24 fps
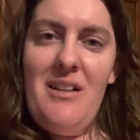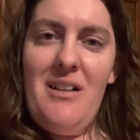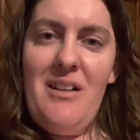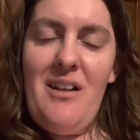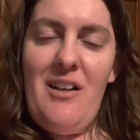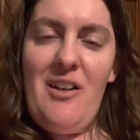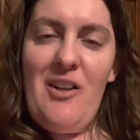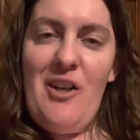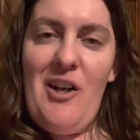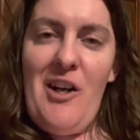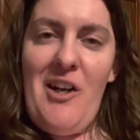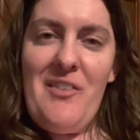
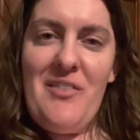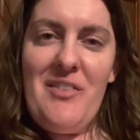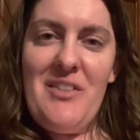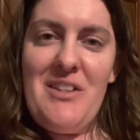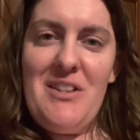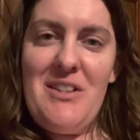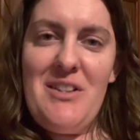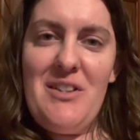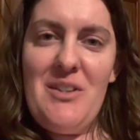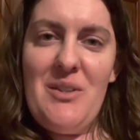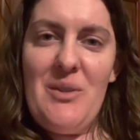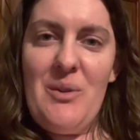
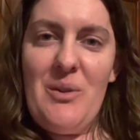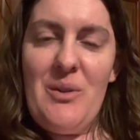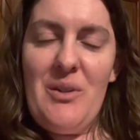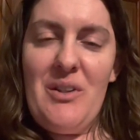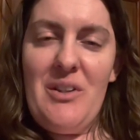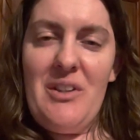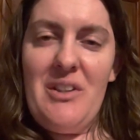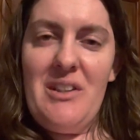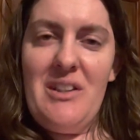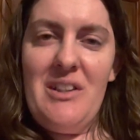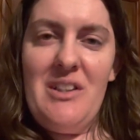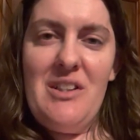office,
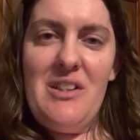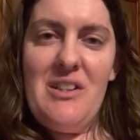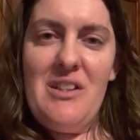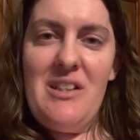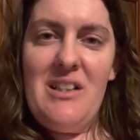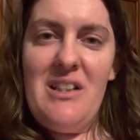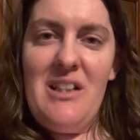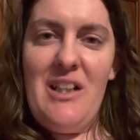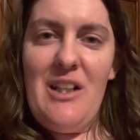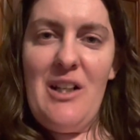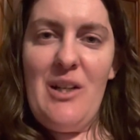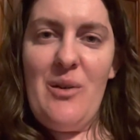or
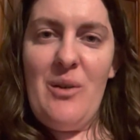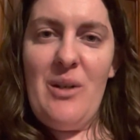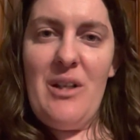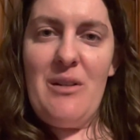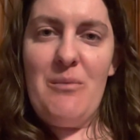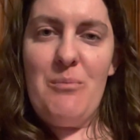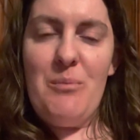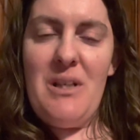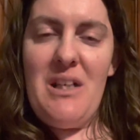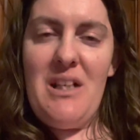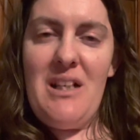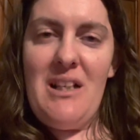
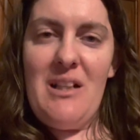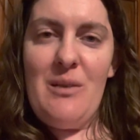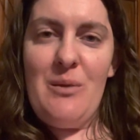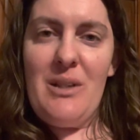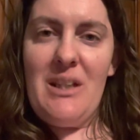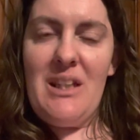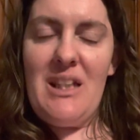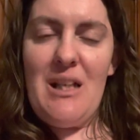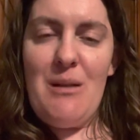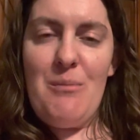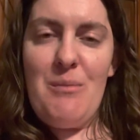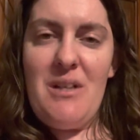and meeting
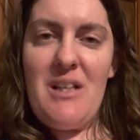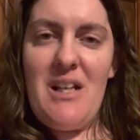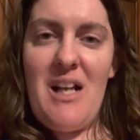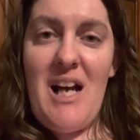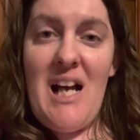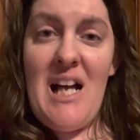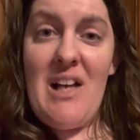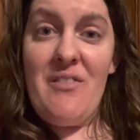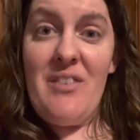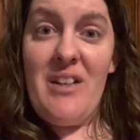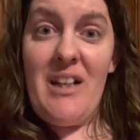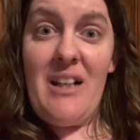with them and
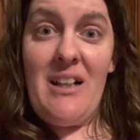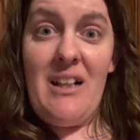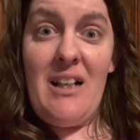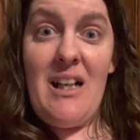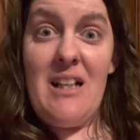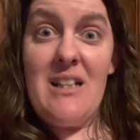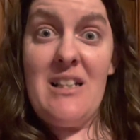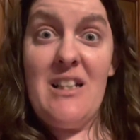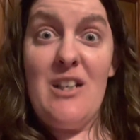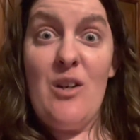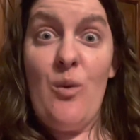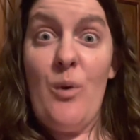not having any
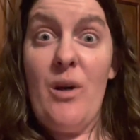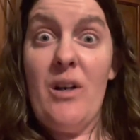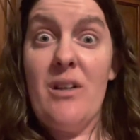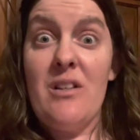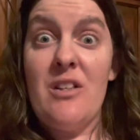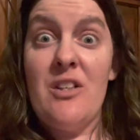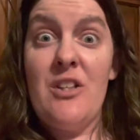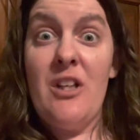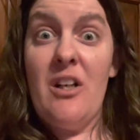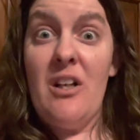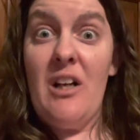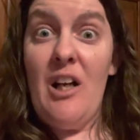idea where to
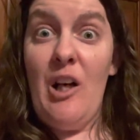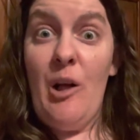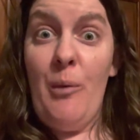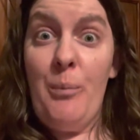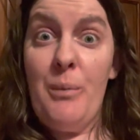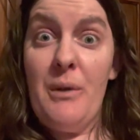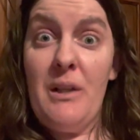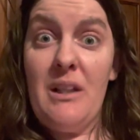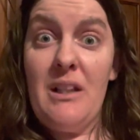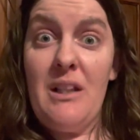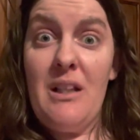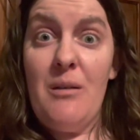start
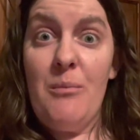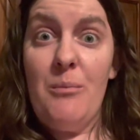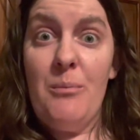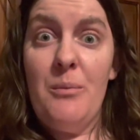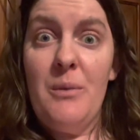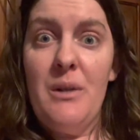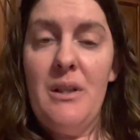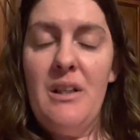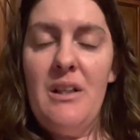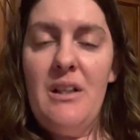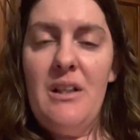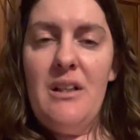helping them.
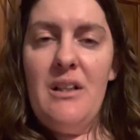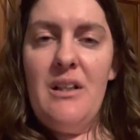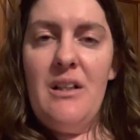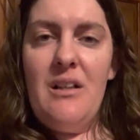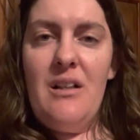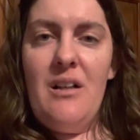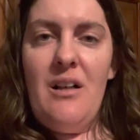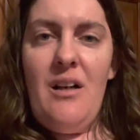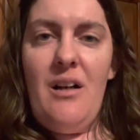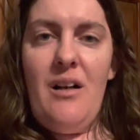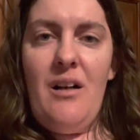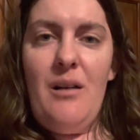
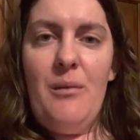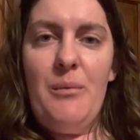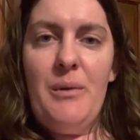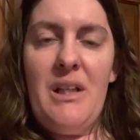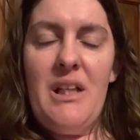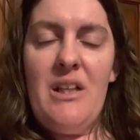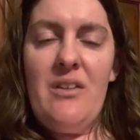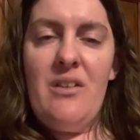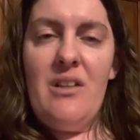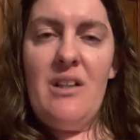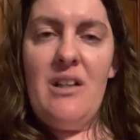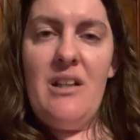
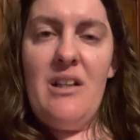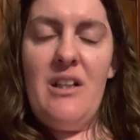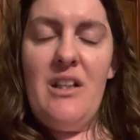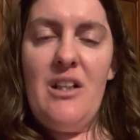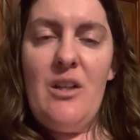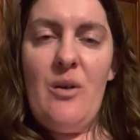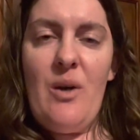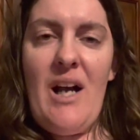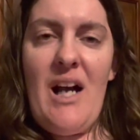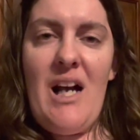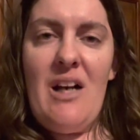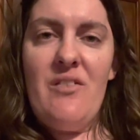
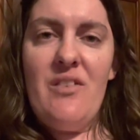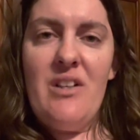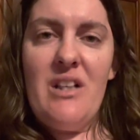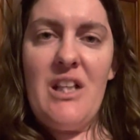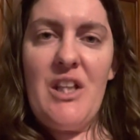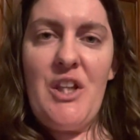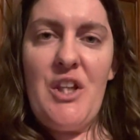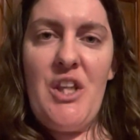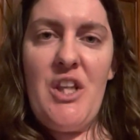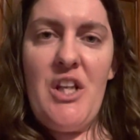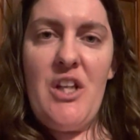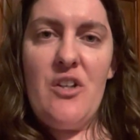Having a
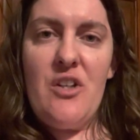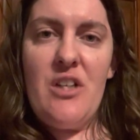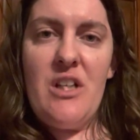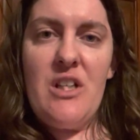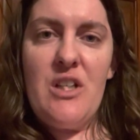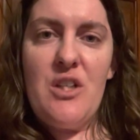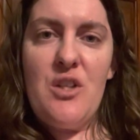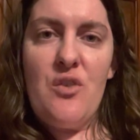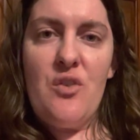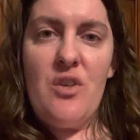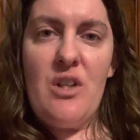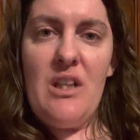theory
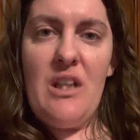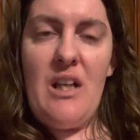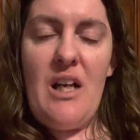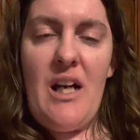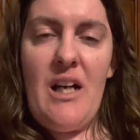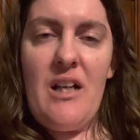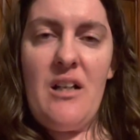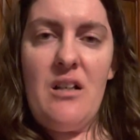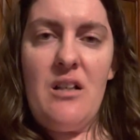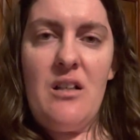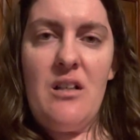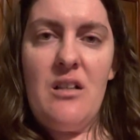to
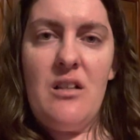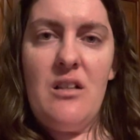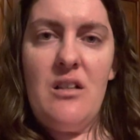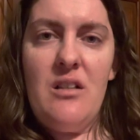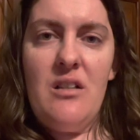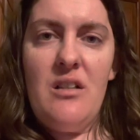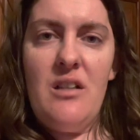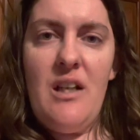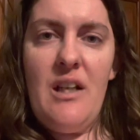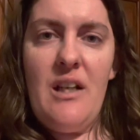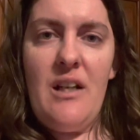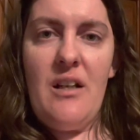rely on
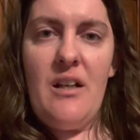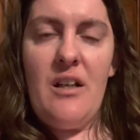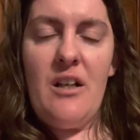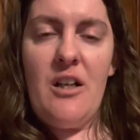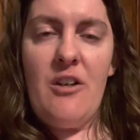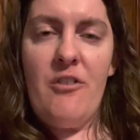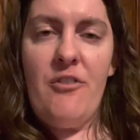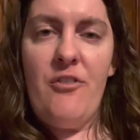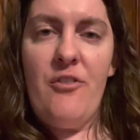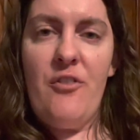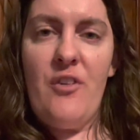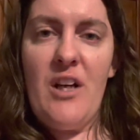and
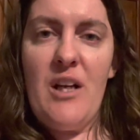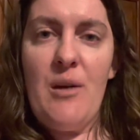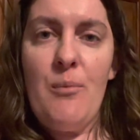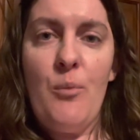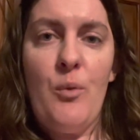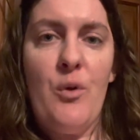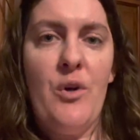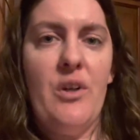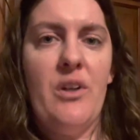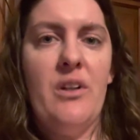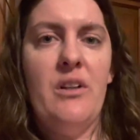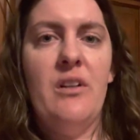a
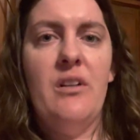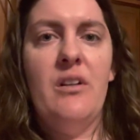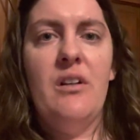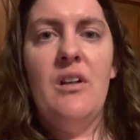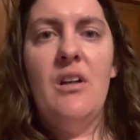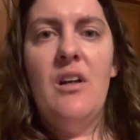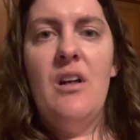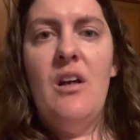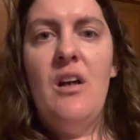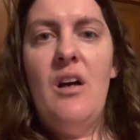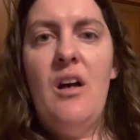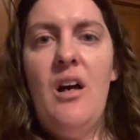framework
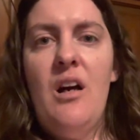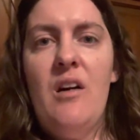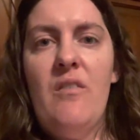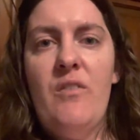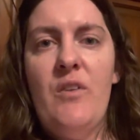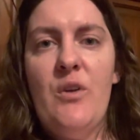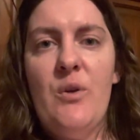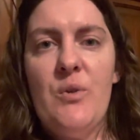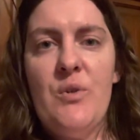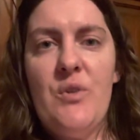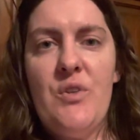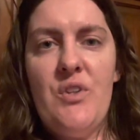of
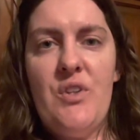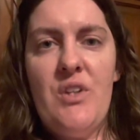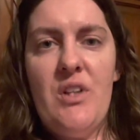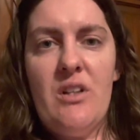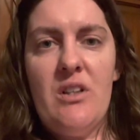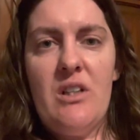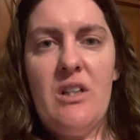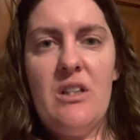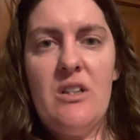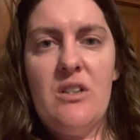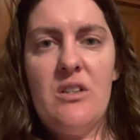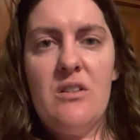those
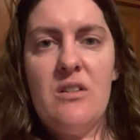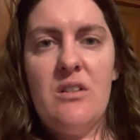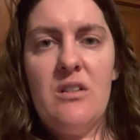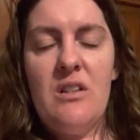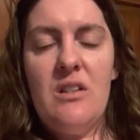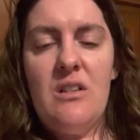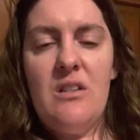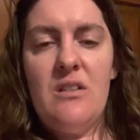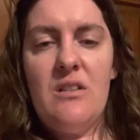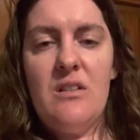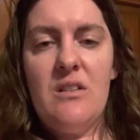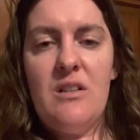theories
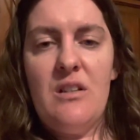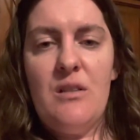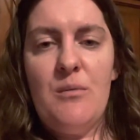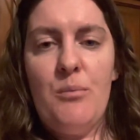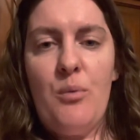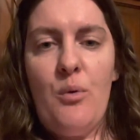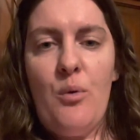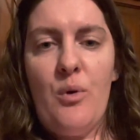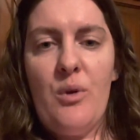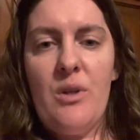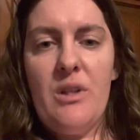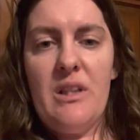is an
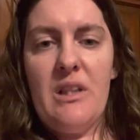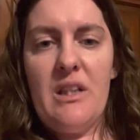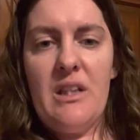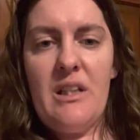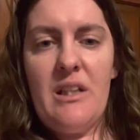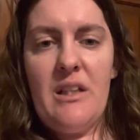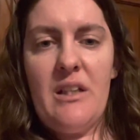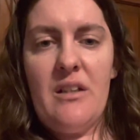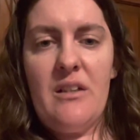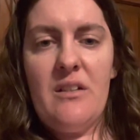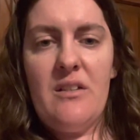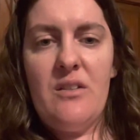important
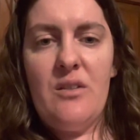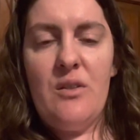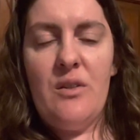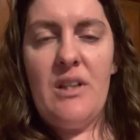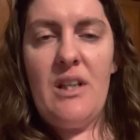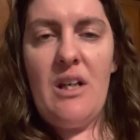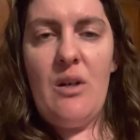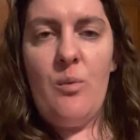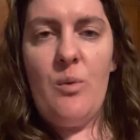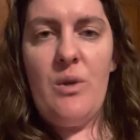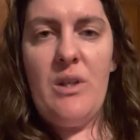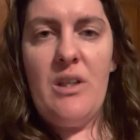thing, so that we